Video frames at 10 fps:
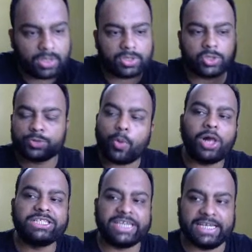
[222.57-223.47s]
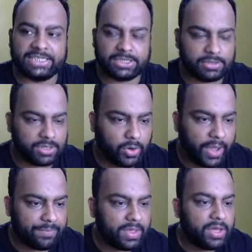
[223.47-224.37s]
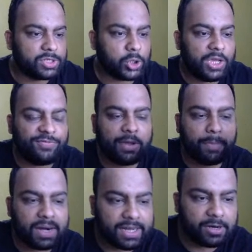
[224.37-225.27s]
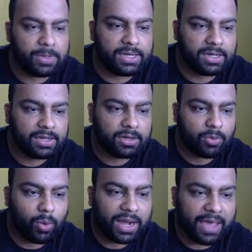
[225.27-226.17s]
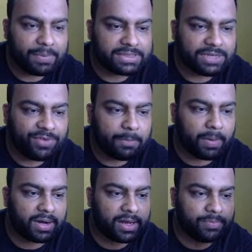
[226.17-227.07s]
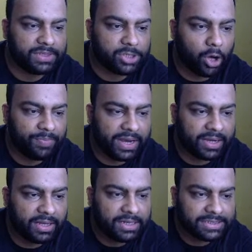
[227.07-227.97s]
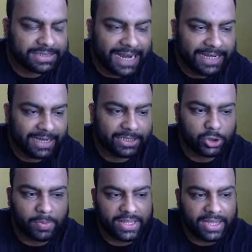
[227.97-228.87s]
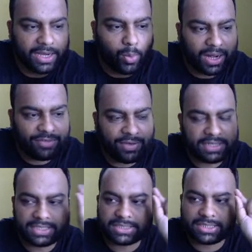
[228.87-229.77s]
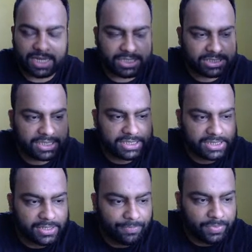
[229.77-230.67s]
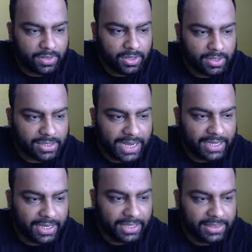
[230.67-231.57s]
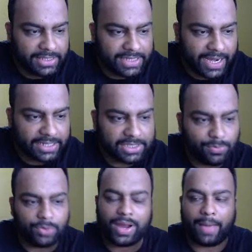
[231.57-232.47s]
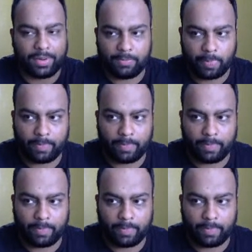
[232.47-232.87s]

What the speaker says: small change. Okay, so if I perturb it, what happens if I perturb this object slightly? So basically, what if I just nudge this slightly in this direction? What would happen?